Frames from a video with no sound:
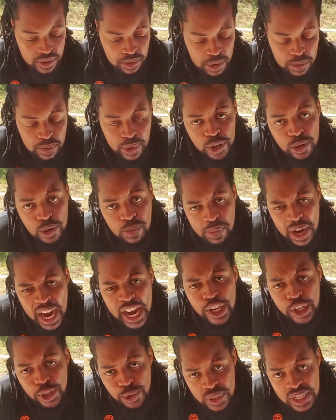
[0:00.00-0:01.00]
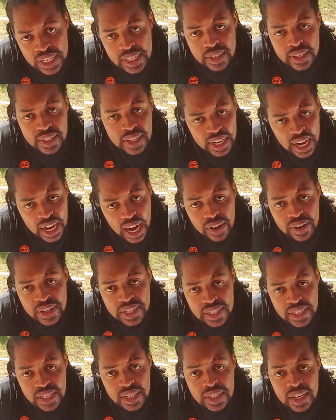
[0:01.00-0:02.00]
Remember, you buy units in the
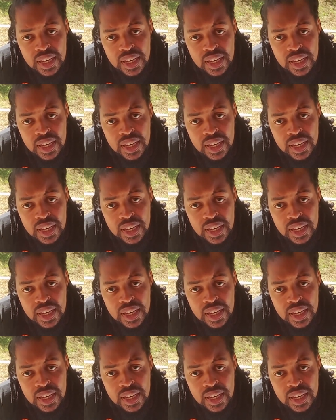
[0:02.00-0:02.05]
currencies.